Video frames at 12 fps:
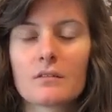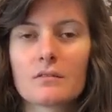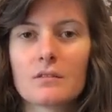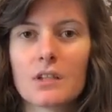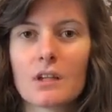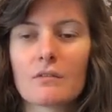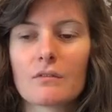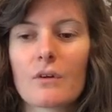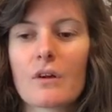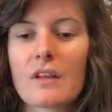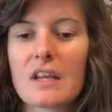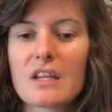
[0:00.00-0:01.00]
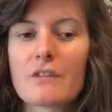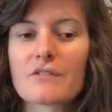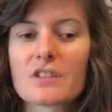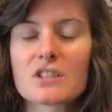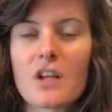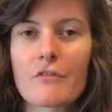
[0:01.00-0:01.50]
any of
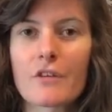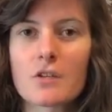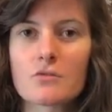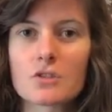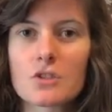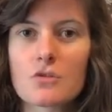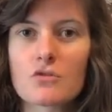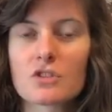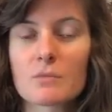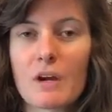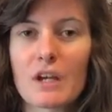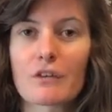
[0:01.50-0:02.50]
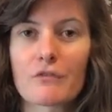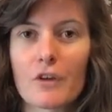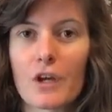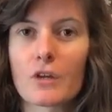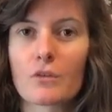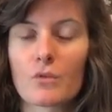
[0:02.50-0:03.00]
the stuff I used to use, the
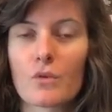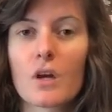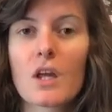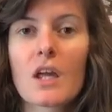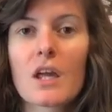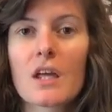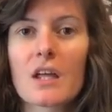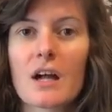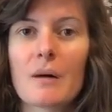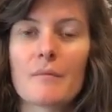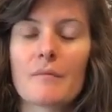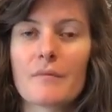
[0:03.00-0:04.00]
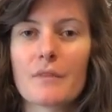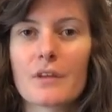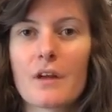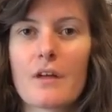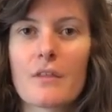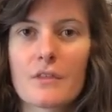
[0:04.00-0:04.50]
microphone or
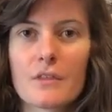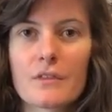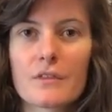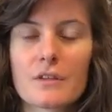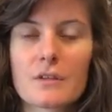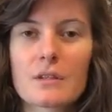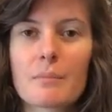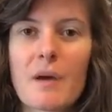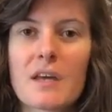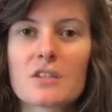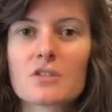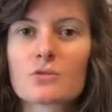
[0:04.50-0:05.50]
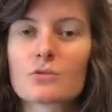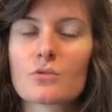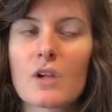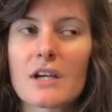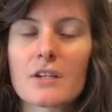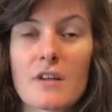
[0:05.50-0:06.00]
the
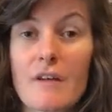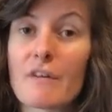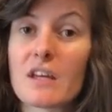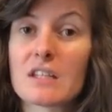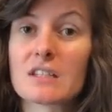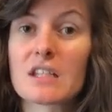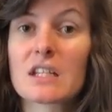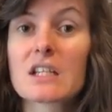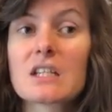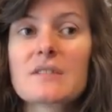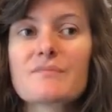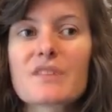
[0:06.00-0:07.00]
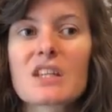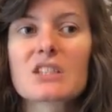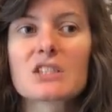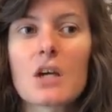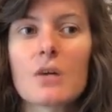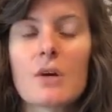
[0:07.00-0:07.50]
pedestal. I don't have anything.
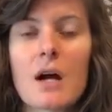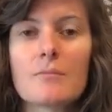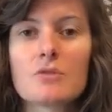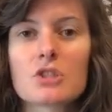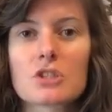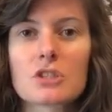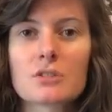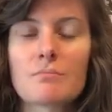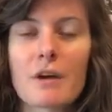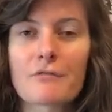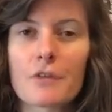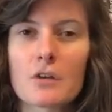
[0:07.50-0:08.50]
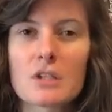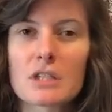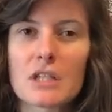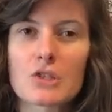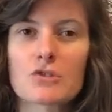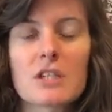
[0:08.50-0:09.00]
So I'm just, my phone is
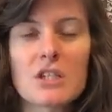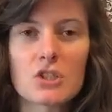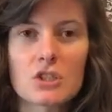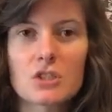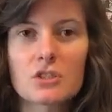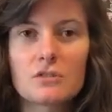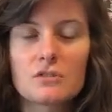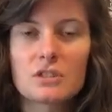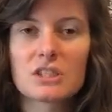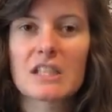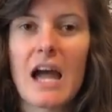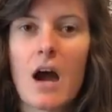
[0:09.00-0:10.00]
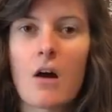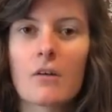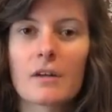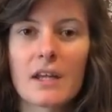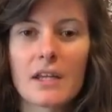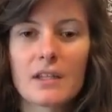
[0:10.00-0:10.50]
literally just sat
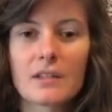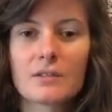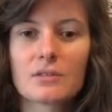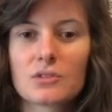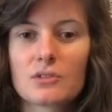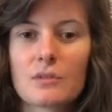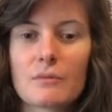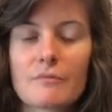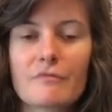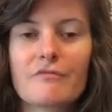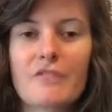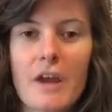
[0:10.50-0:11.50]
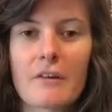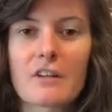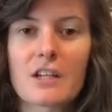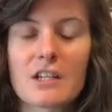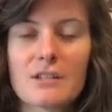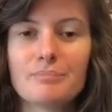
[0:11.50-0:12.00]
on a
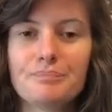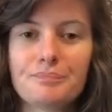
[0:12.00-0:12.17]
very